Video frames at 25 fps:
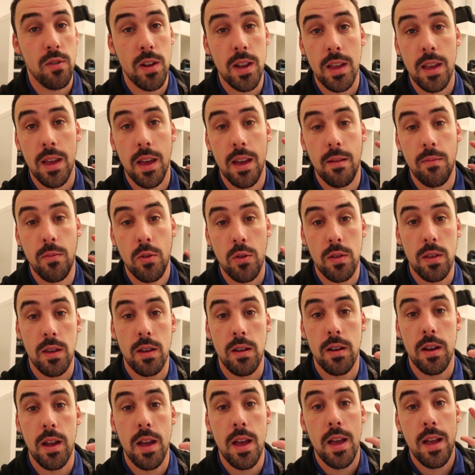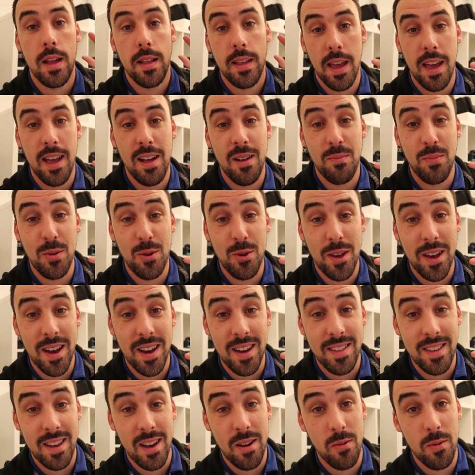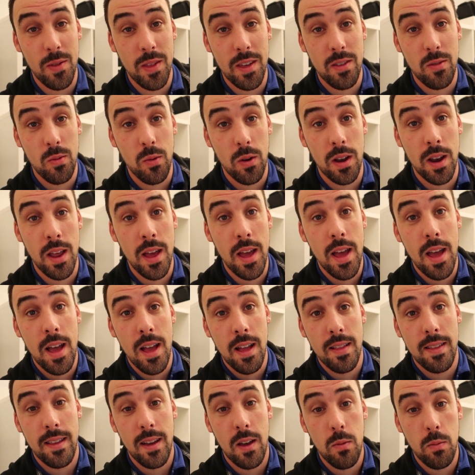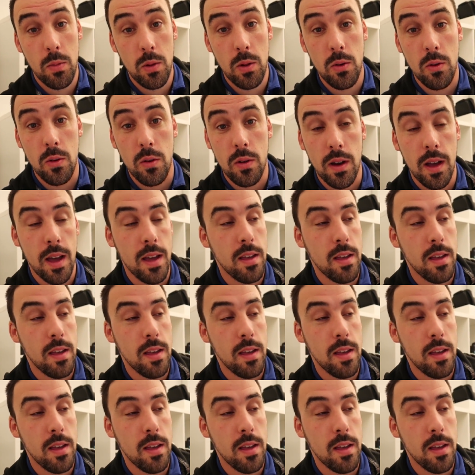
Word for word: Really, I'm just here to help you guys out with this one down below.